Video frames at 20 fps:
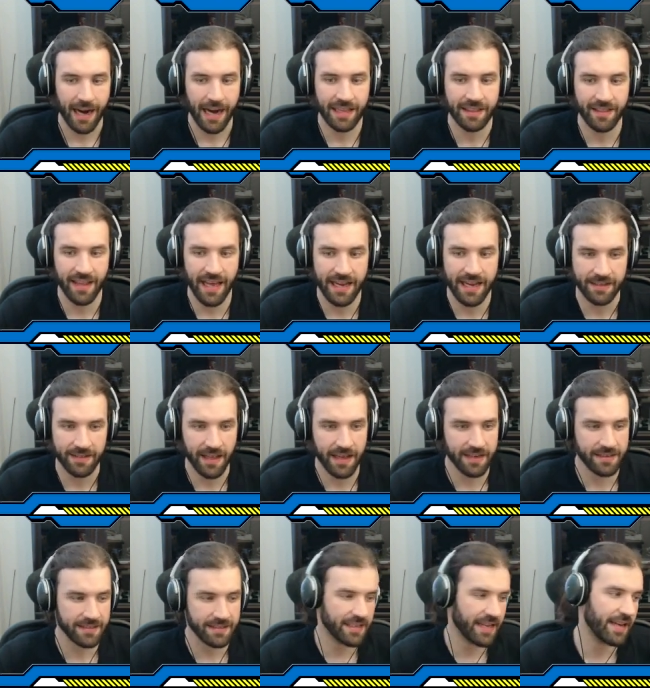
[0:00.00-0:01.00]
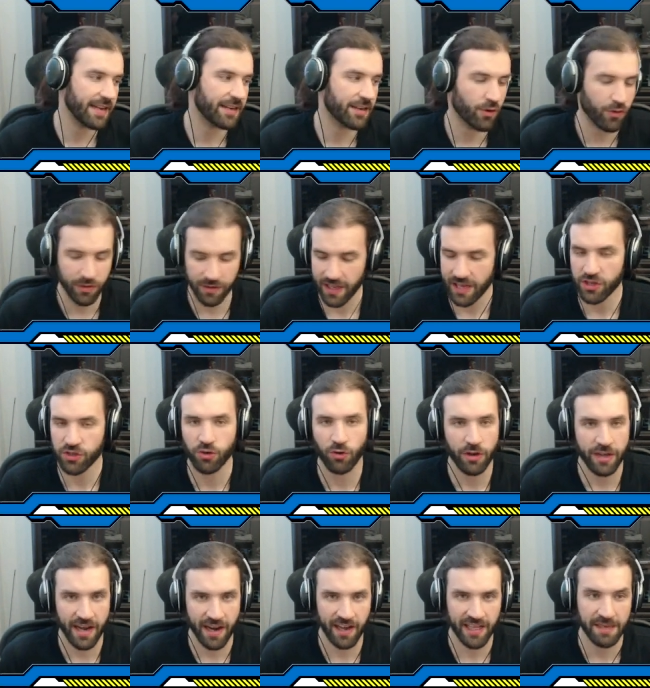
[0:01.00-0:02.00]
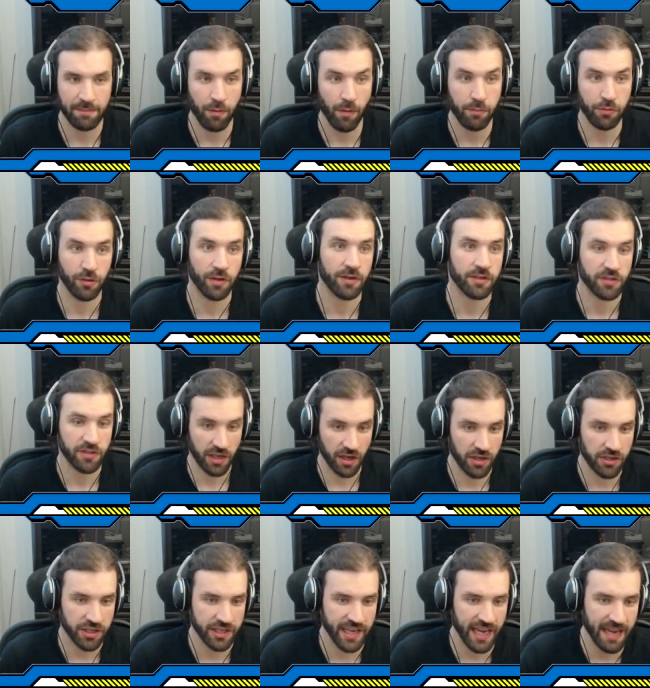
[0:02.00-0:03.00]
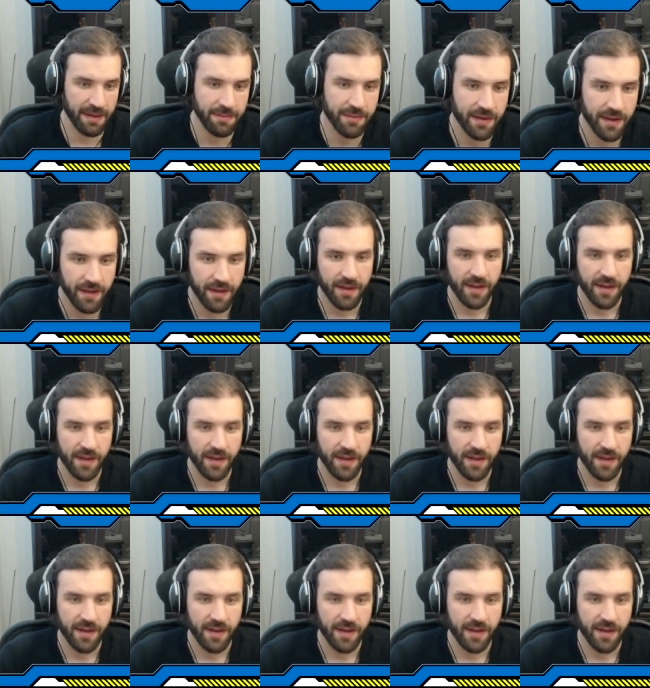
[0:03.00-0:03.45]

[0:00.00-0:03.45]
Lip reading: Unlike, like, say, Clash Royale, a popular strategy game,